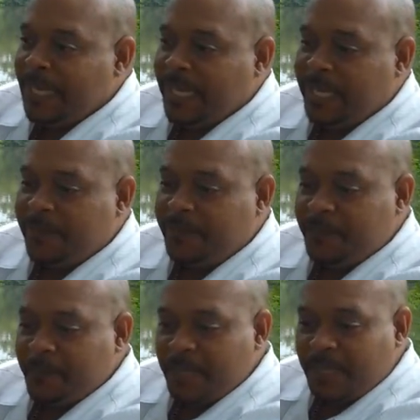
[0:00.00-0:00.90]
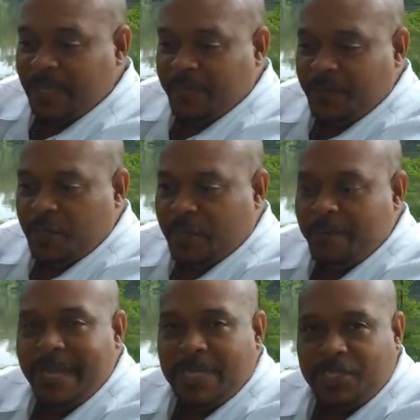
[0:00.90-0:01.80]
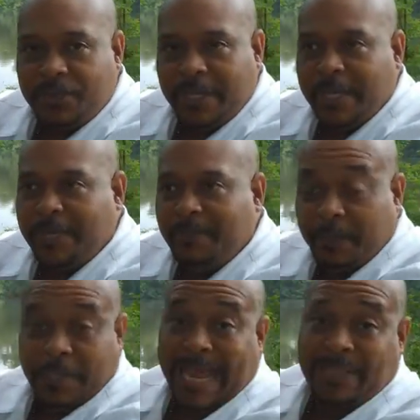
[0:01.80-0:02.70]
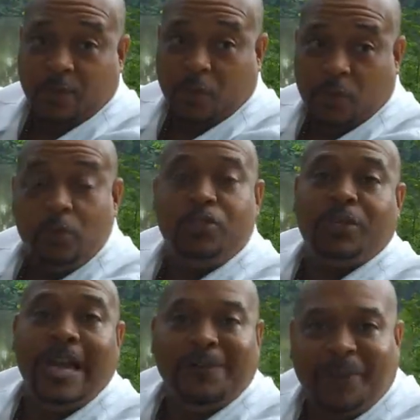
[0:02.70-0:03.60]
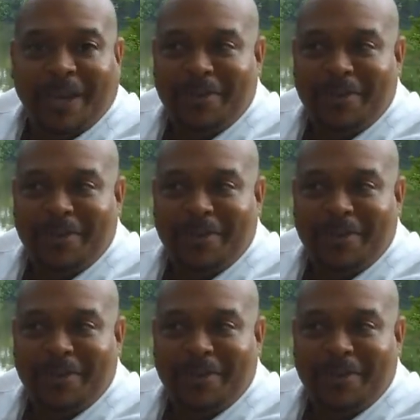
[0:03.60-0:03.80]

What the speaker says: If you're a ministry, people ask, well, who's your covering?